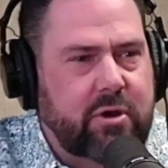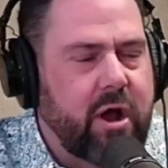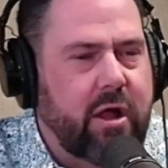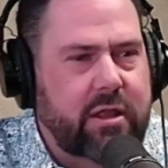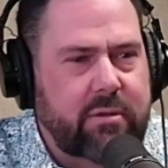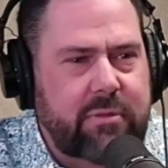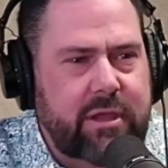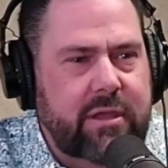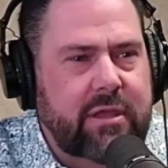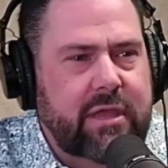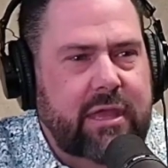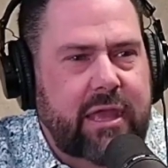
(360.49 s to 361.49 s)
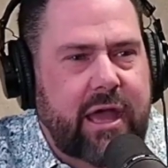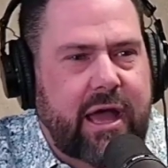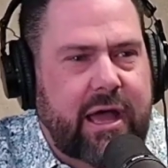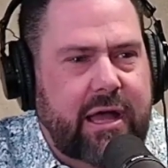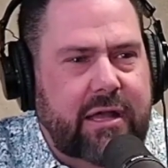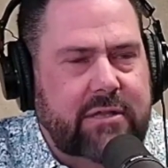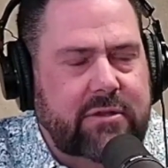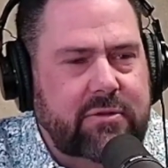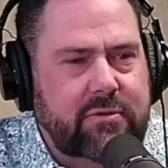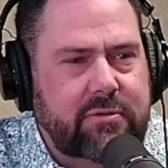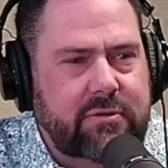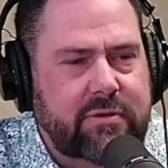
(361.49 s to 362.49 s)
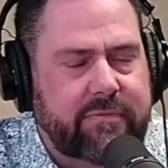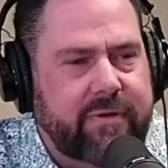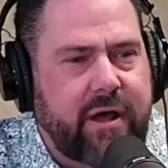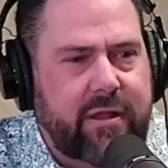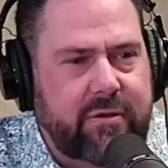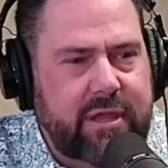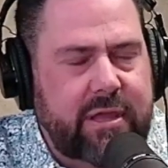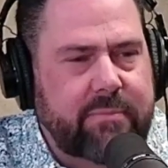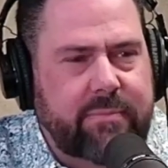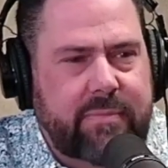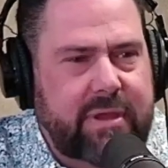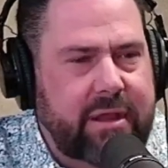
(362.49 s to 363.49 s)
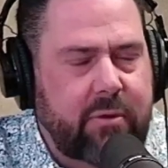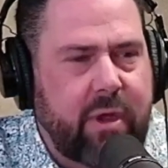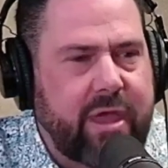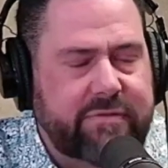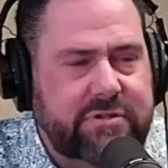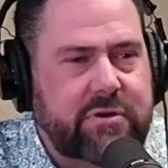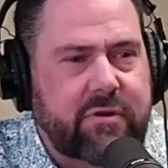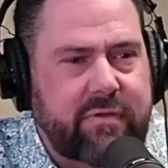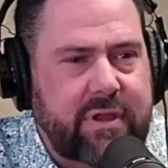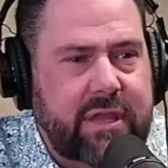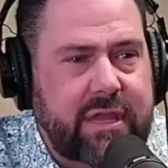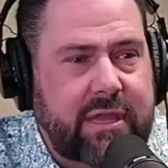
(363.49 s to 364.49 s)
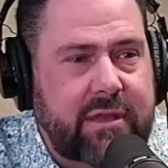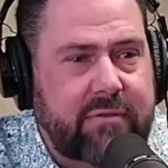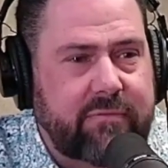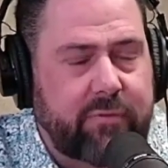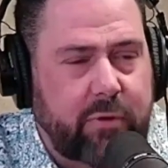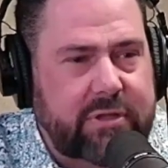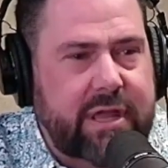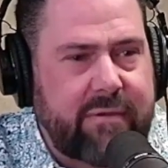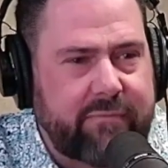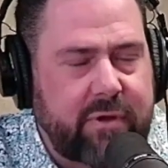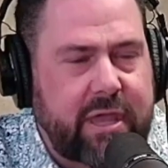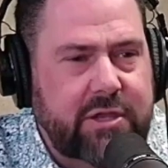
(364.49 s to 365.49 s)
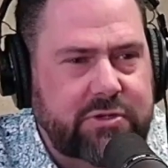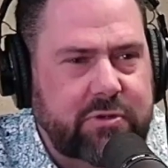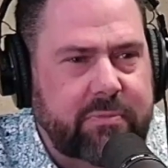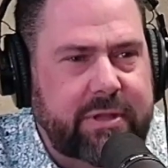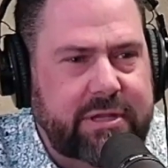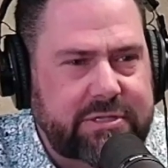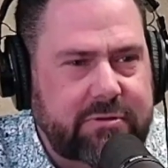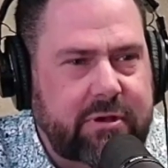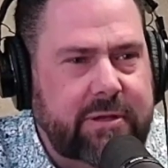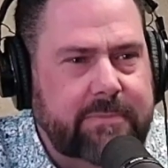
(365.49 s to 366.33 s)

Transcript: calling me to follow Him in a way of serving in full-time vocational ministry.